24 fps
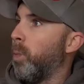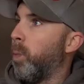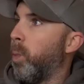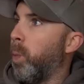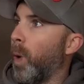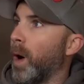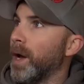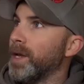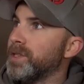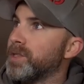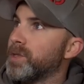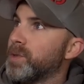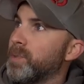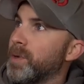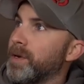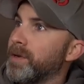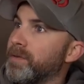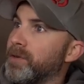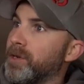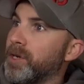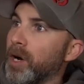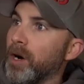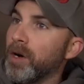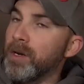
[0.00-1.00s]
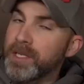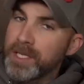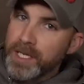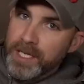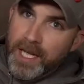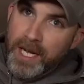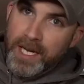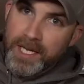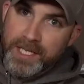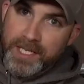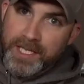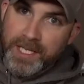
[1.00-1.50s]
Once we've got to
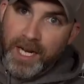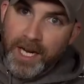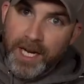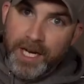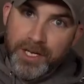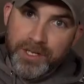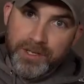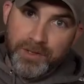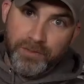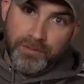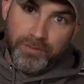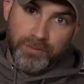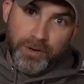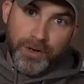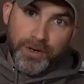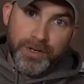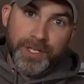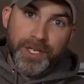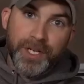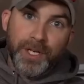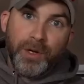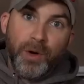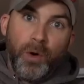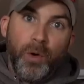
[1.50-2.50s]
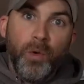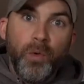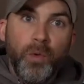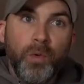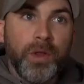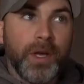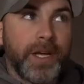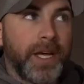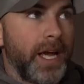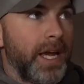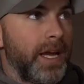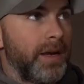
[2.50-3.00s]
that stage of routing all
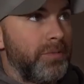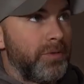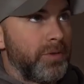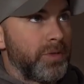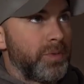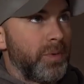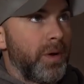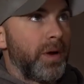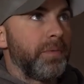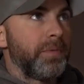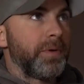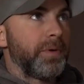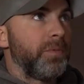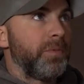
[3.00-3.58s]
the cables where we